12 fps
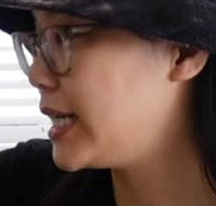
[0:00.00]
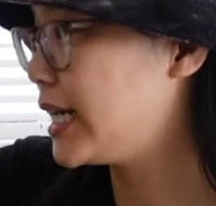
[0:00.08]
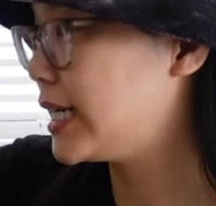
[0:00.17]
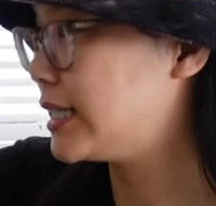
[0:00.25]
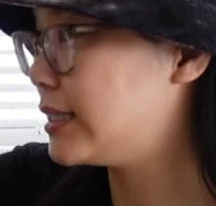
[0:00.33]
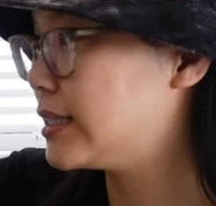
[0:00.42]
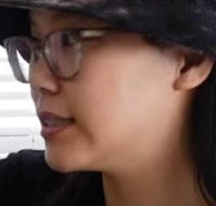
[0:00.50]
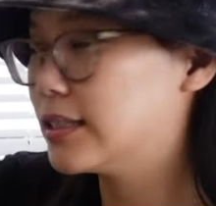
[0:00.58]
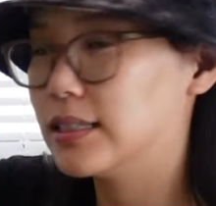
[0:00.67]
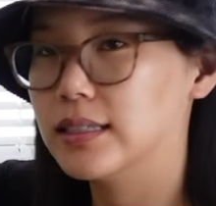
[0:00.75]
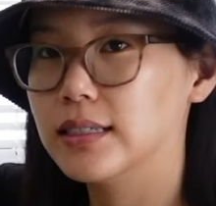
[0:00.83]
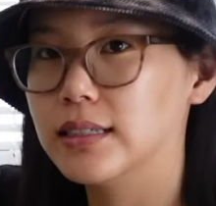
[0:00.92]
and
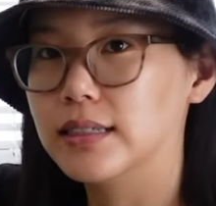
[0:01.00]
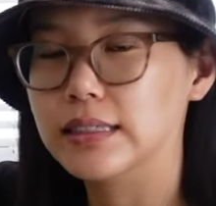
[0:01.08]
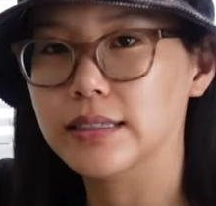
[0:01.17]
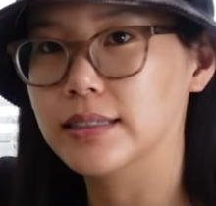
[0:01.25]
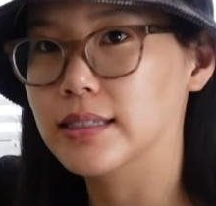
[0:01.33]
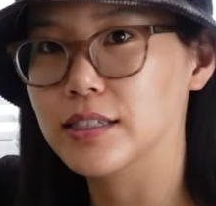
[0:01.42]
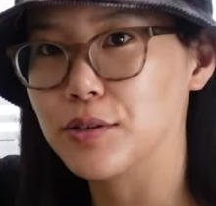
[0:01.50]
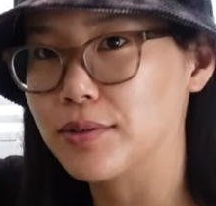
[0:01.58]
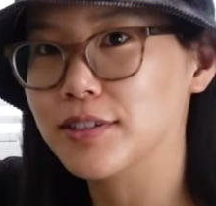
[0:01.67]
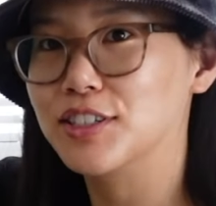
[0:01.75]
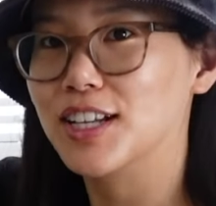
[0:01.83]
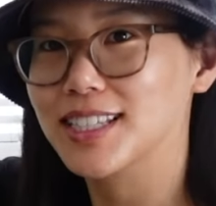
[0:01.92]
it's
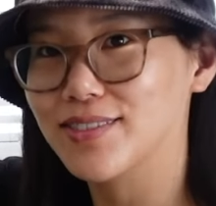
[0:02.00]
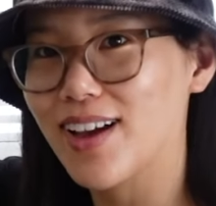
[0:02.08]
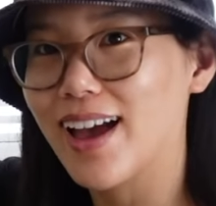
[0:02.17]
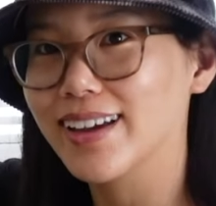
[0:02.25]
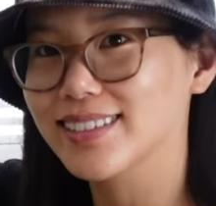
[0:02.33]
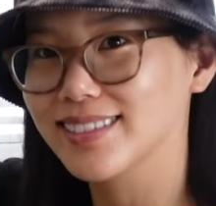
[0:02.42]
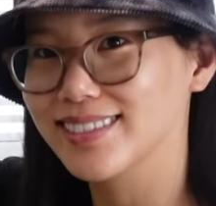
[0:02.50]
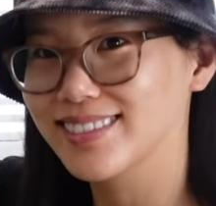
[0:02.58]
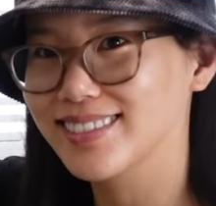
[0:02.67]
doing just fine.